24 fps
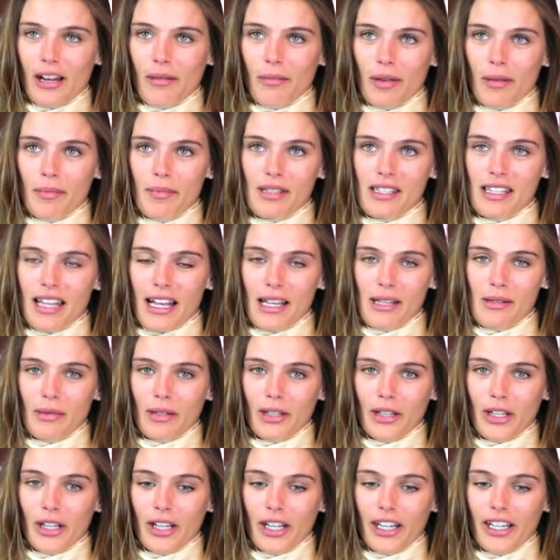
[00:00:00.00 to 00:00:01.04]
I'm obsessed
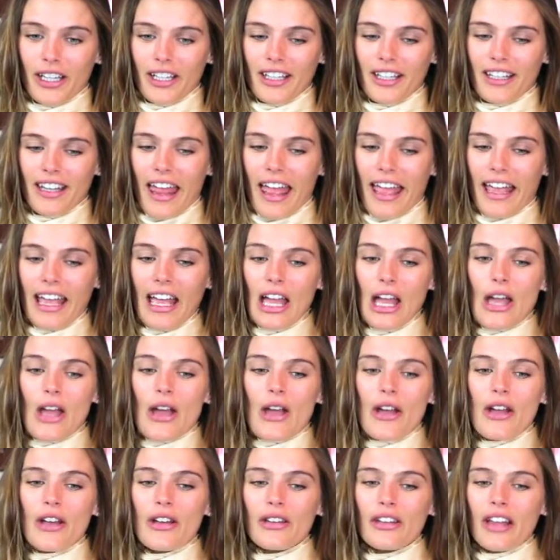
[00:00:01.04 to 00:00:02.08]
with her. And like,
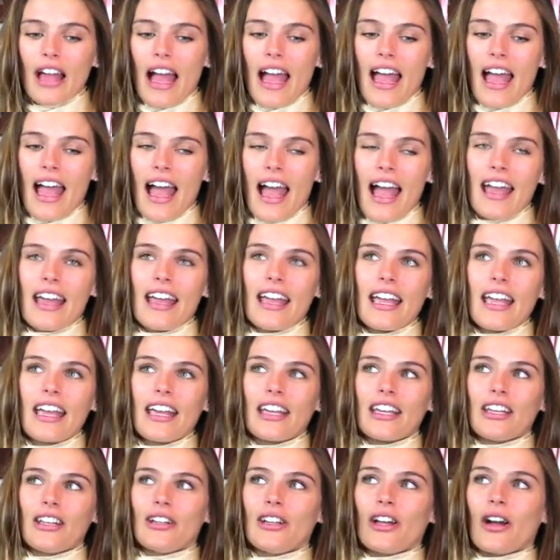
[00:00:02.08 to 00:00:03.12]

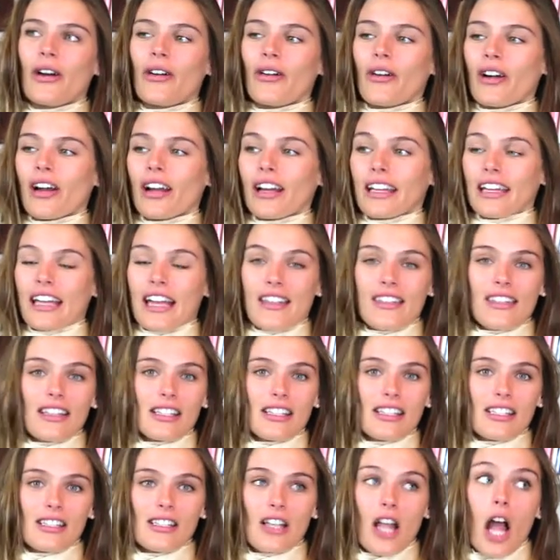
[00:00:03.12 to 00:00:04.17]
you know, again,
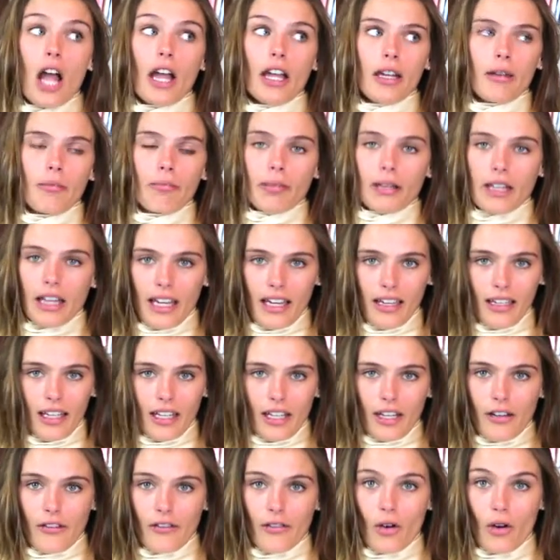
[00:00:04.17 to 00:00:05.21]
this is not
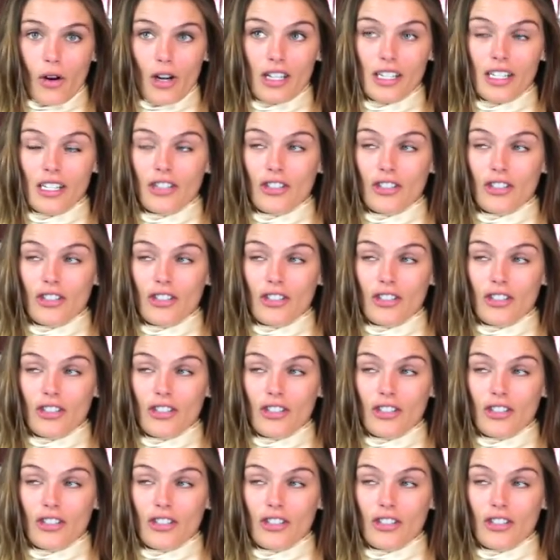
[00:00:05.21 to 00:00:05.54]
complaining, of course.